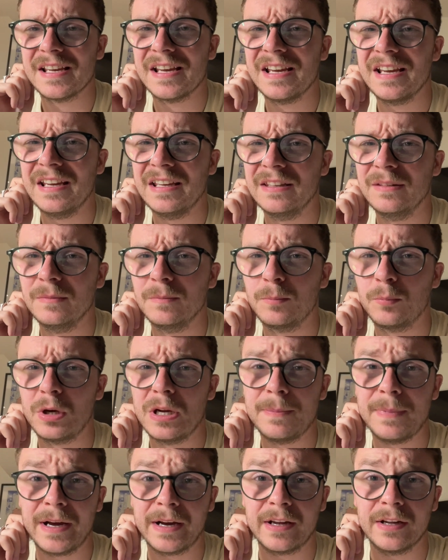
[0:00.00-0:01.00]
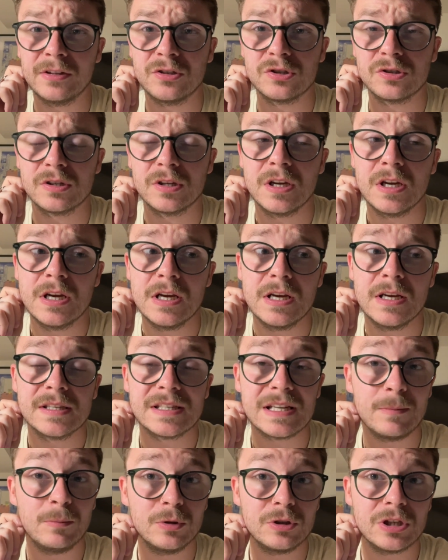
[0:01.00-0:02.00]
in pre-packaged
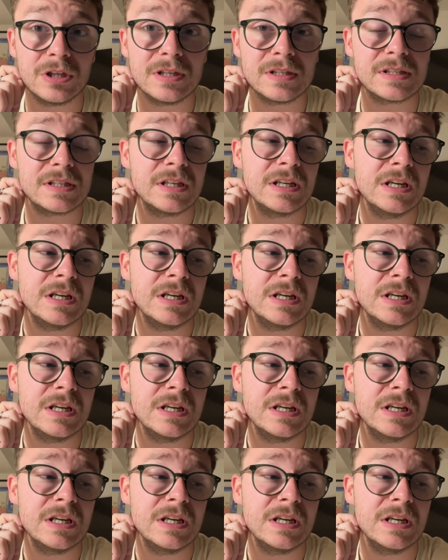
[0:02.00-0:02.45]
sandwiches,